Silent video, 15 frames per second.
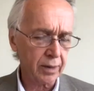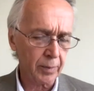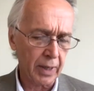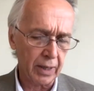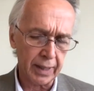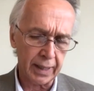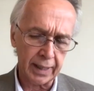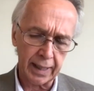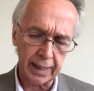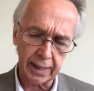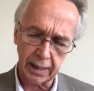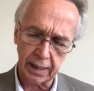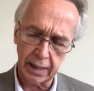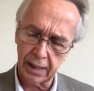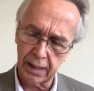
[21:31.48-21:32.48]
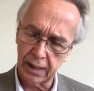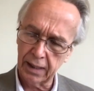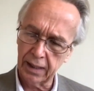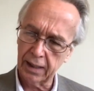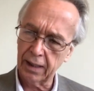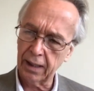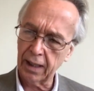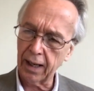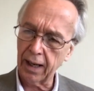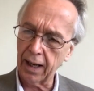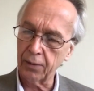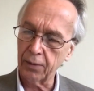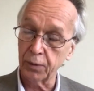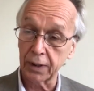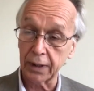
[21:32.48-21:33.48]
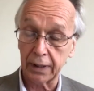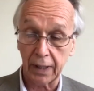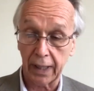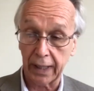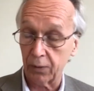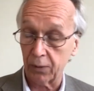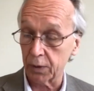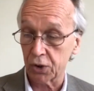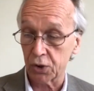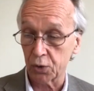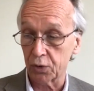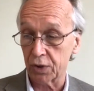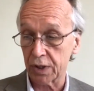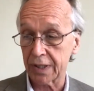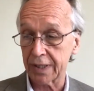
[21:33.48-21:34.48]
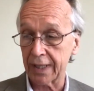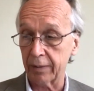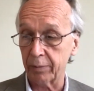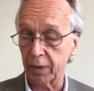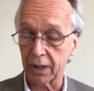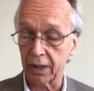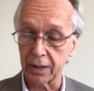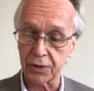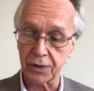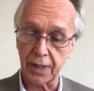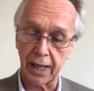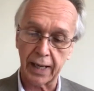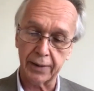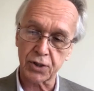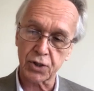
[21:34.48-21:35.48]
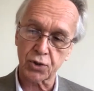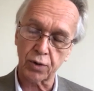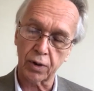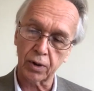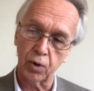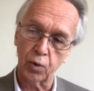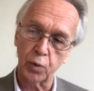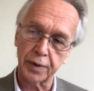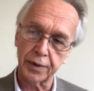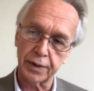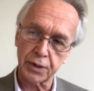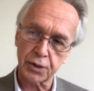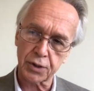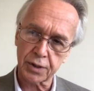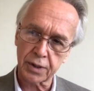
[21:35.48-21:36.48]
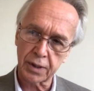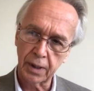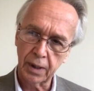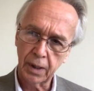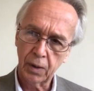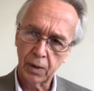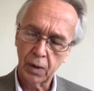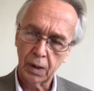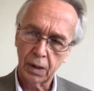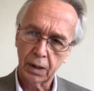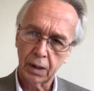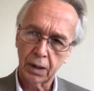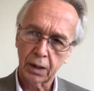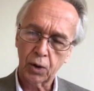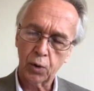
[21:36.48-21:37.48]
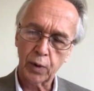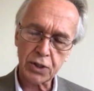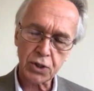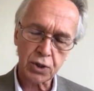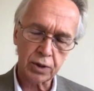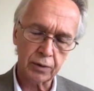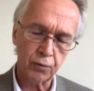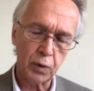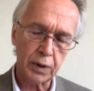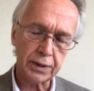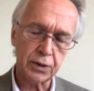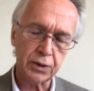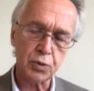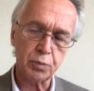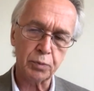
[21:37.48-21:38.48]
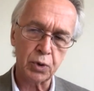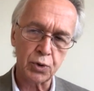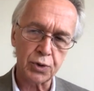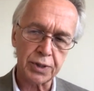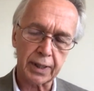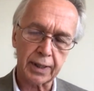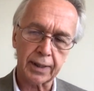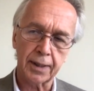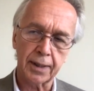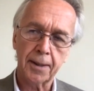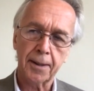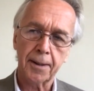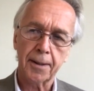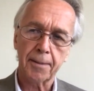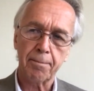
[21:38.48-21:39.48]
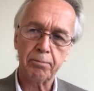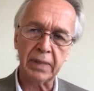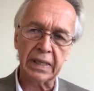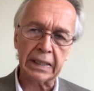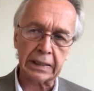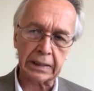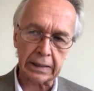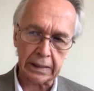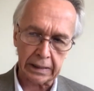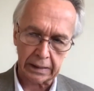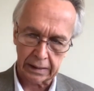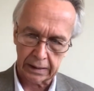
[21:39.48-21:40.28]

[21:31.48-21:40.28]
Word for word: about. And I really like what you just said, because I struggle with this question of what does music mean?